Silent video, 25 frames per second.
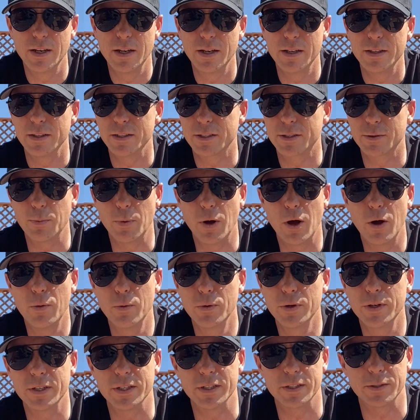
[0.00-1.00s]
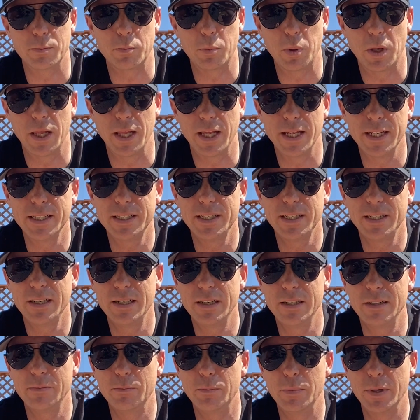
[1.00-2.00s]
The small one is
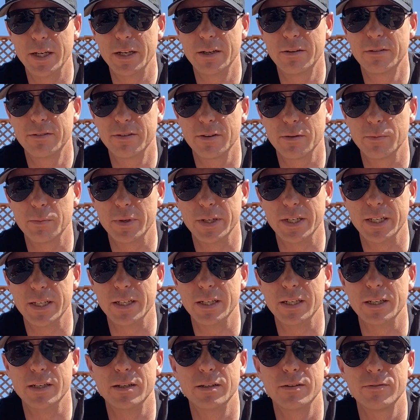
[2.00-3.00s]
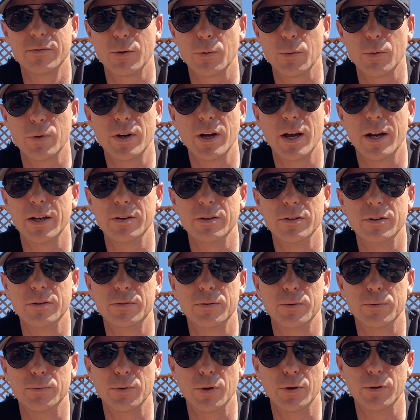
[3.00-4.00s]
plenty big for me, for what I do
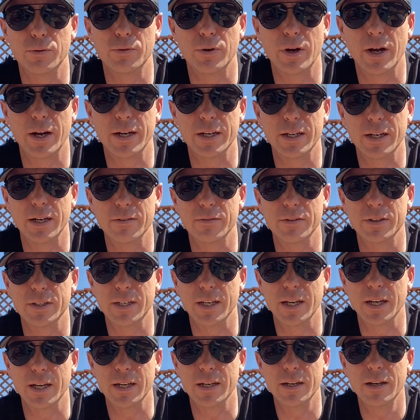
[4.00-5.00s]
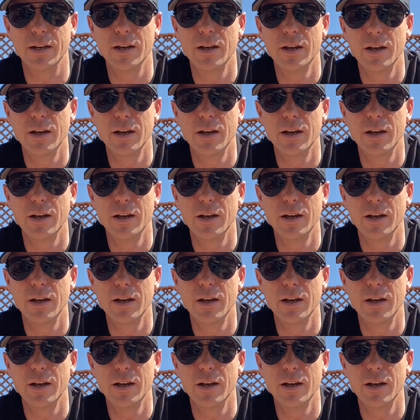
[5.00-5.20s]
for road riding every day.